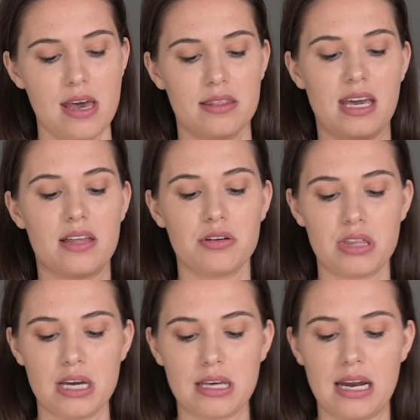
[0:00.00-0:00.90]
The other
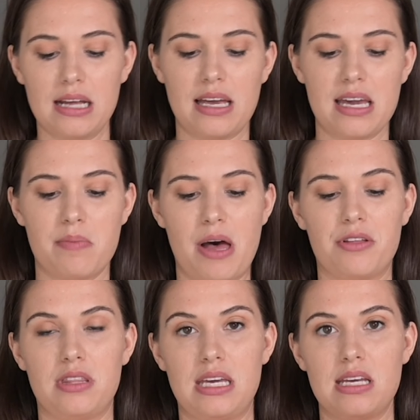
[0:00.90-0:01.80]
thing that I like
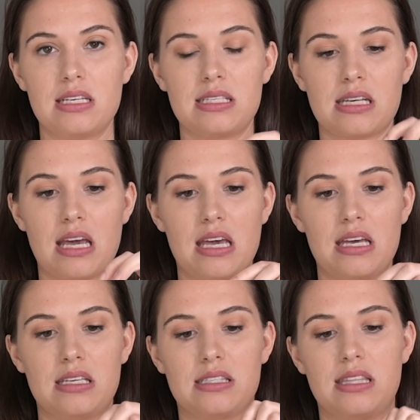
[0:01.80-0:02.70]
about these
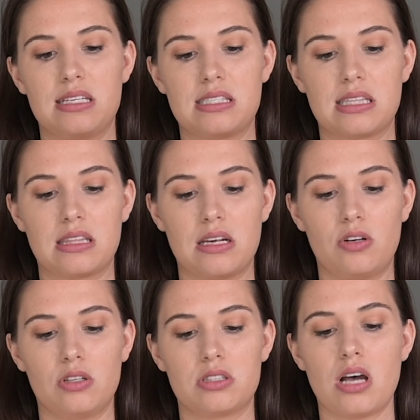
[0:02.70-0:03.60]
is this
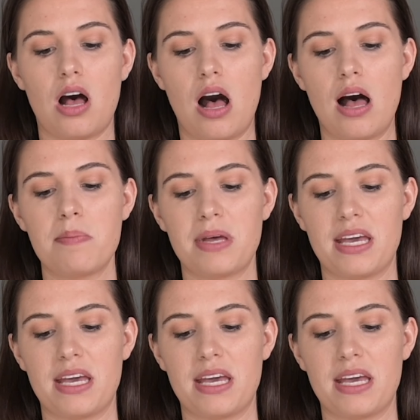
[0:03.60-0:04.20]
little top.